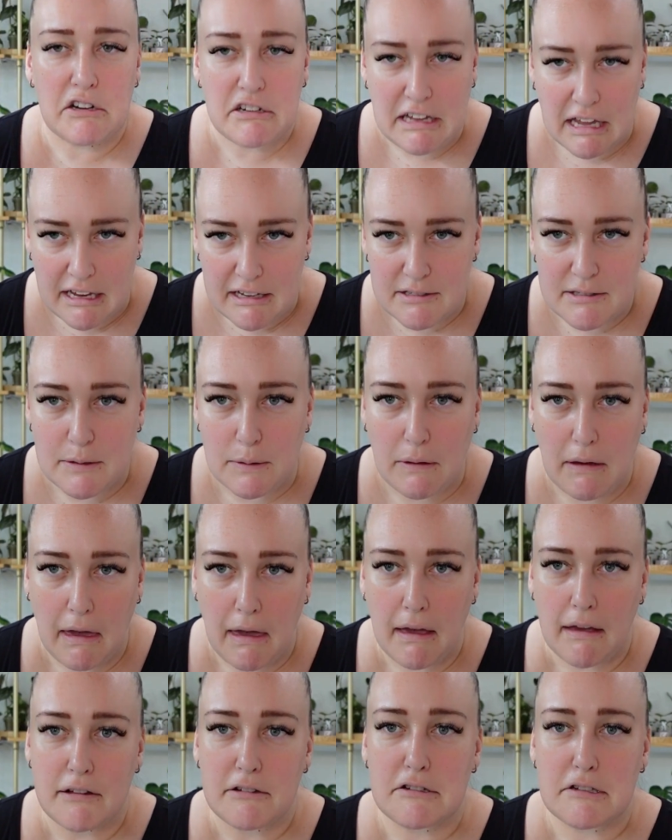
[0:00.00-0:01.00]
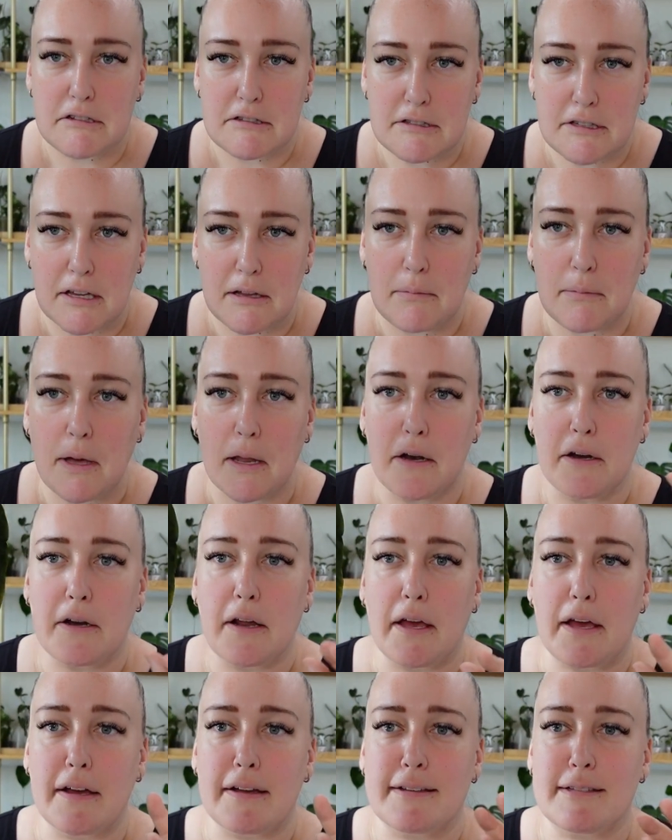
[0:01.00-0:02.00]
days, okay? She's seen better
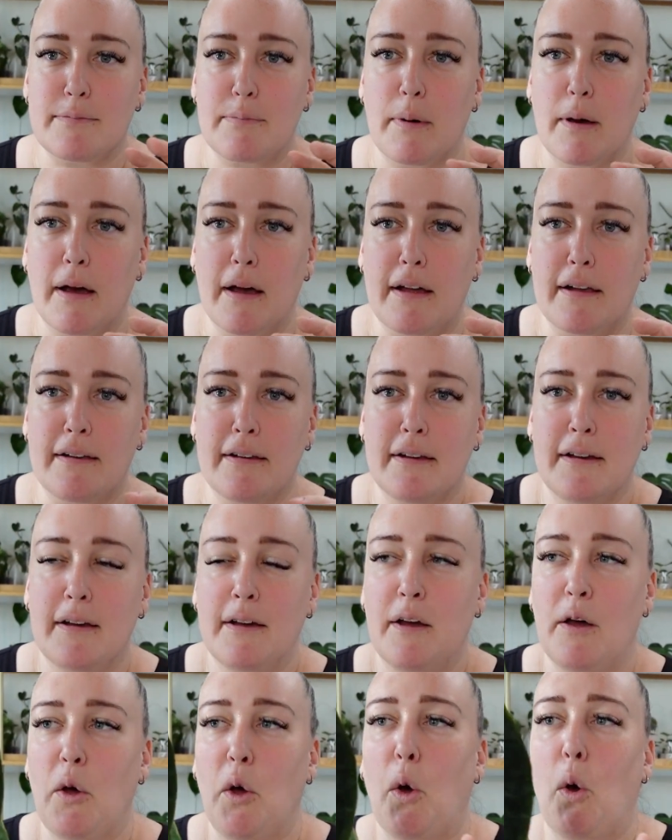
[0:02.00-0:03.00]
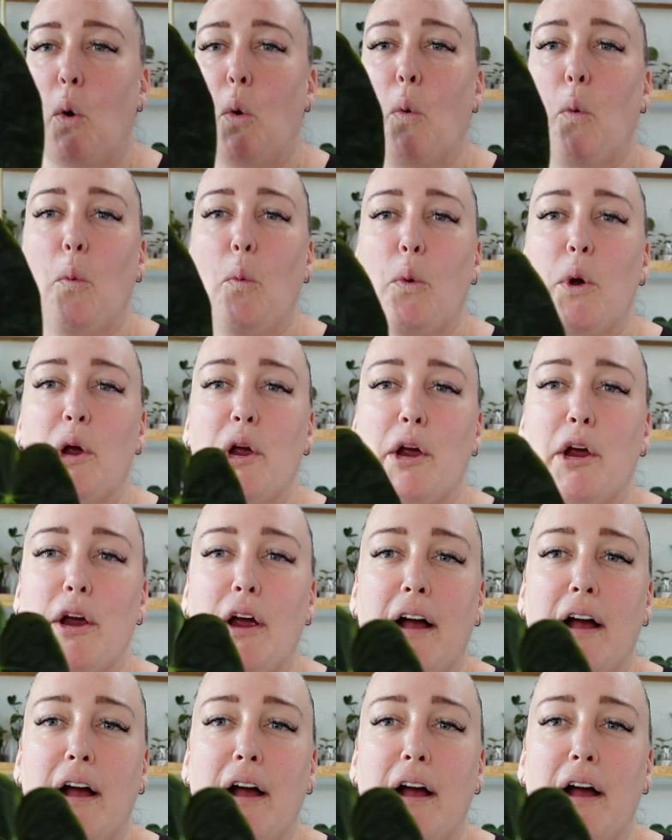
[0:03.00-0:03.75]
days, but we're,